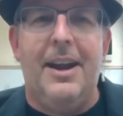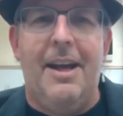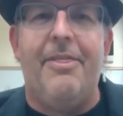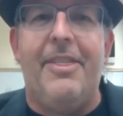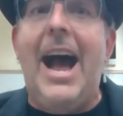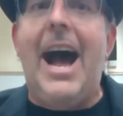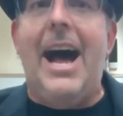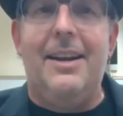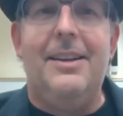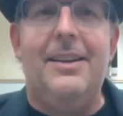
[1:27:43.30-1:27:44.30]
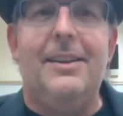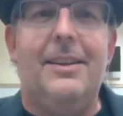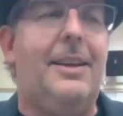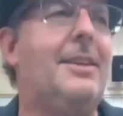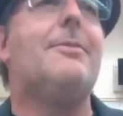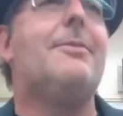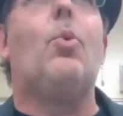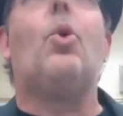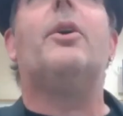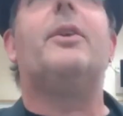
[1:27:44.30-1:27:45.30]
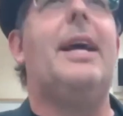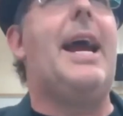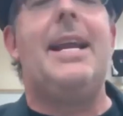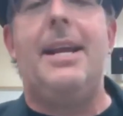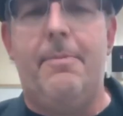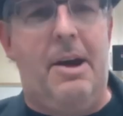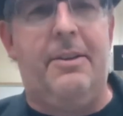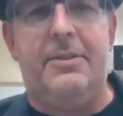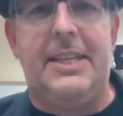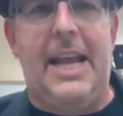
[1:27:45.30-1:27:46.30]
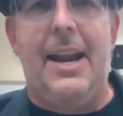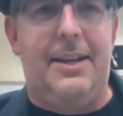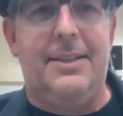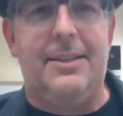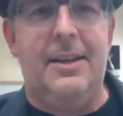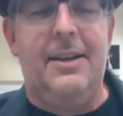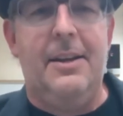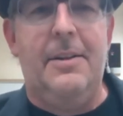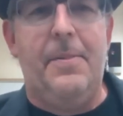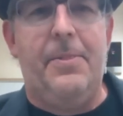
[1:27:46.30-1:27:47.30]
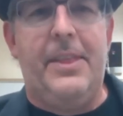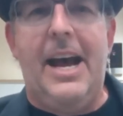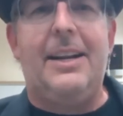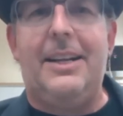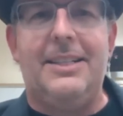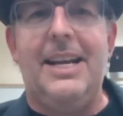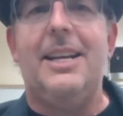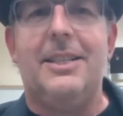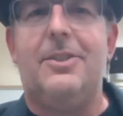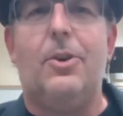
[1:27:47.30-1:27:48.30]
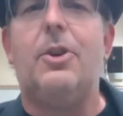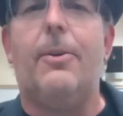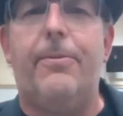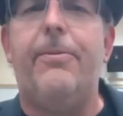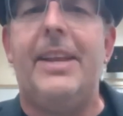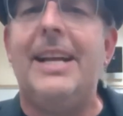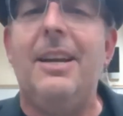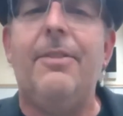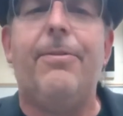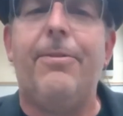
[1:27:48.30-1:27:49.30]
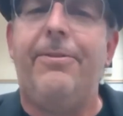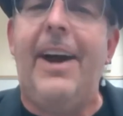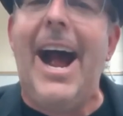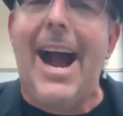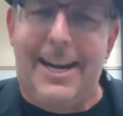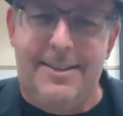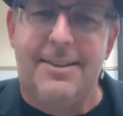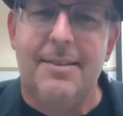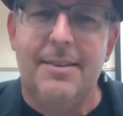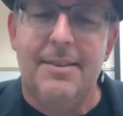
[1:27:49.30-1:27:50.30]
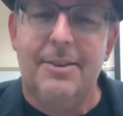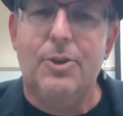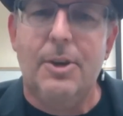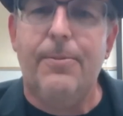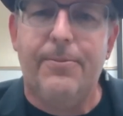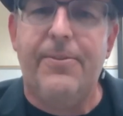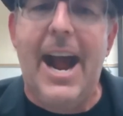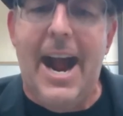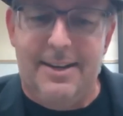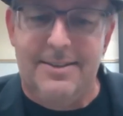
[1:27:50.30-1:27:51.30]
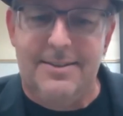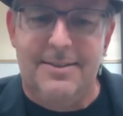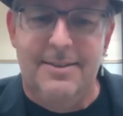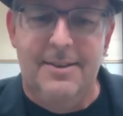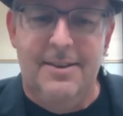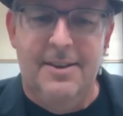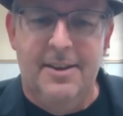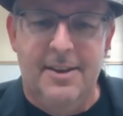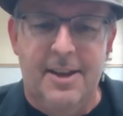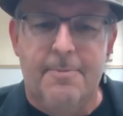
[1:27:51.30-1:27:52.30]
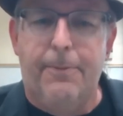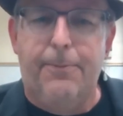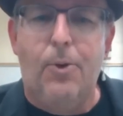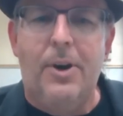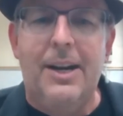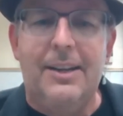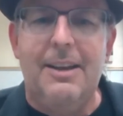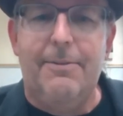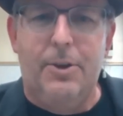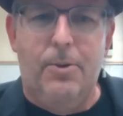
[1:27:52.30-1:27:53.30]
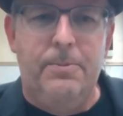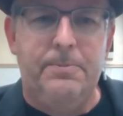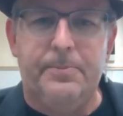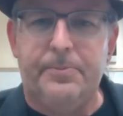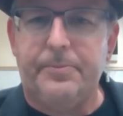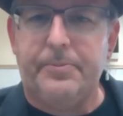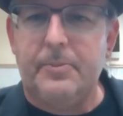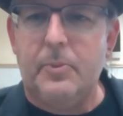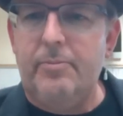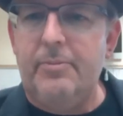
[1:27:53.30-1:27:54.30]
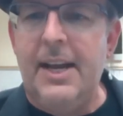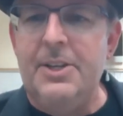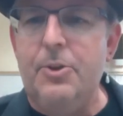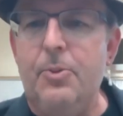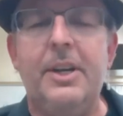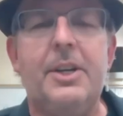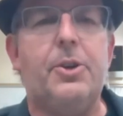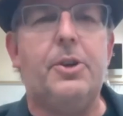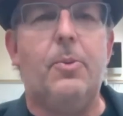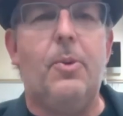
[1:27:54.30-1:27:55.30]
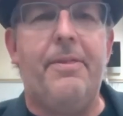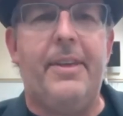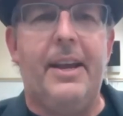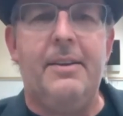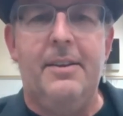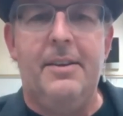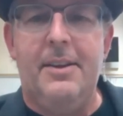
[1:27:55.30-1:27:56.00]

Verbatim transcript: And that is worth any amount of status. That because that is those are that's a fact. Those are facts. And before I leave you, I do want to show you one thing